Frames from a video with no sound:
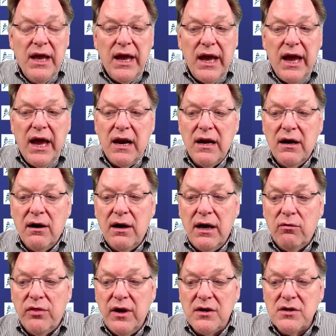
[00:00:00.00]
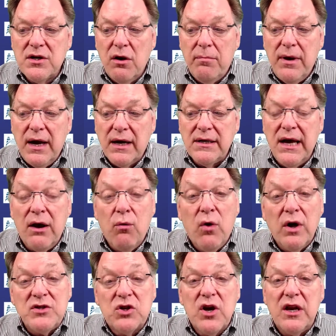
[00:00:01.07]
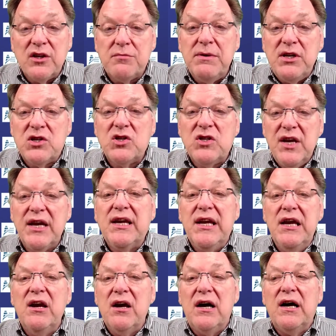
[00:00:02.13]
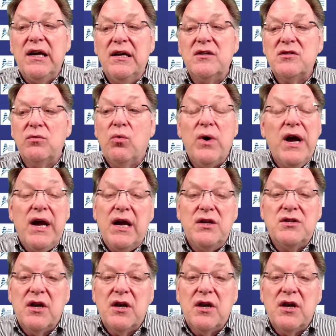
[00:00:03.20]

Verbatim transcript: and things go back down. What's going to be sticky is the wage.